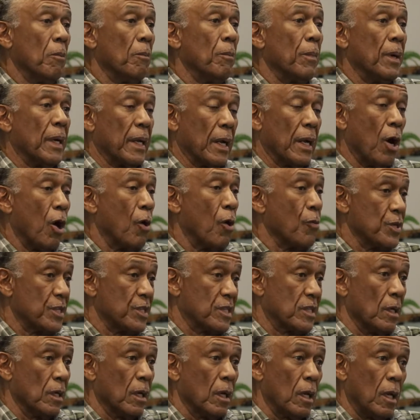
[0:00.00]
But I always
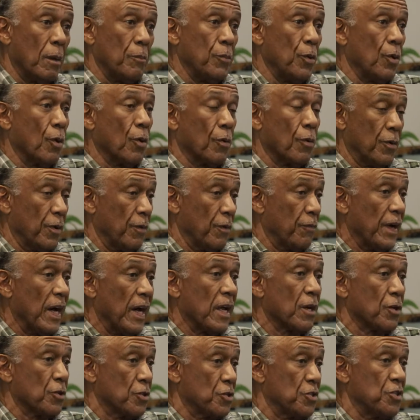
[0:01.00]
tell him, you know, the
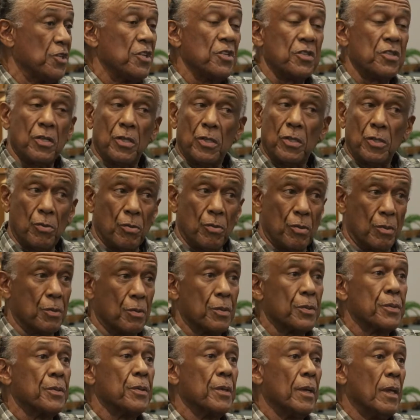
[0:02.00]
final decision is yours.